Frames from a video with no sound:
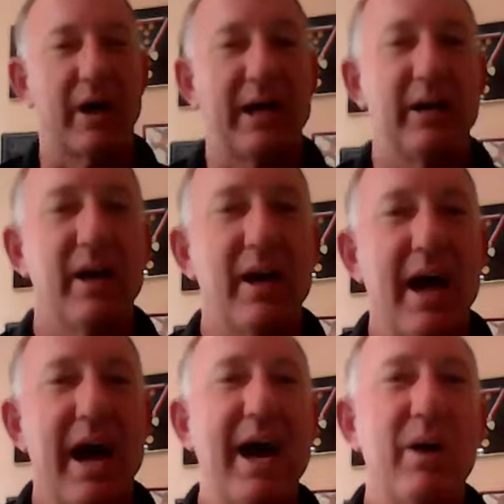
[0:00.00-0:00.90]
great.
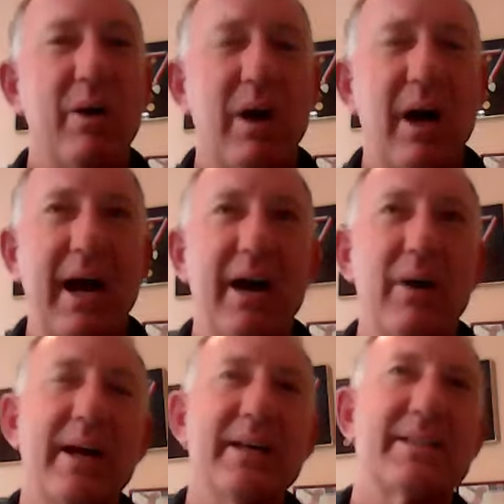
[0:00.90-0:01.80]
How
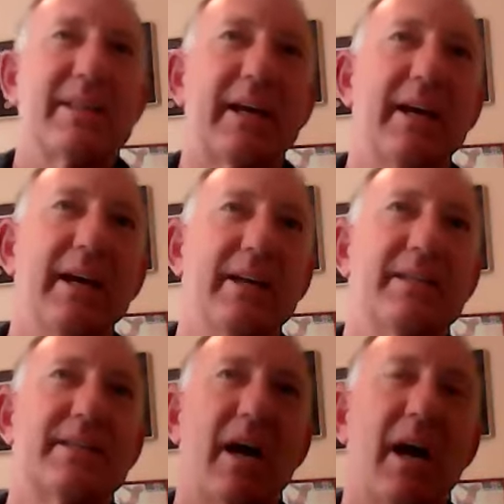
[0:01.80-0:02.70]
has the
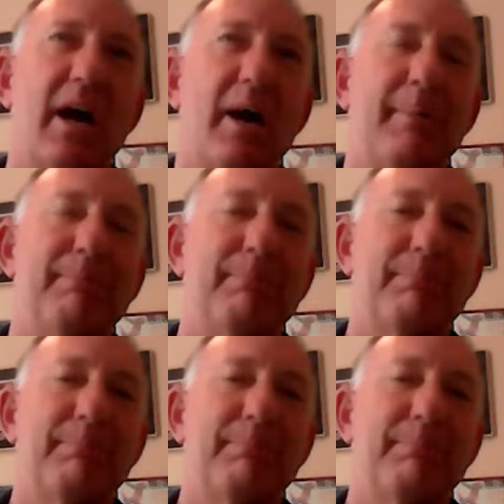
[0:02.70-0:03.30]
kids, and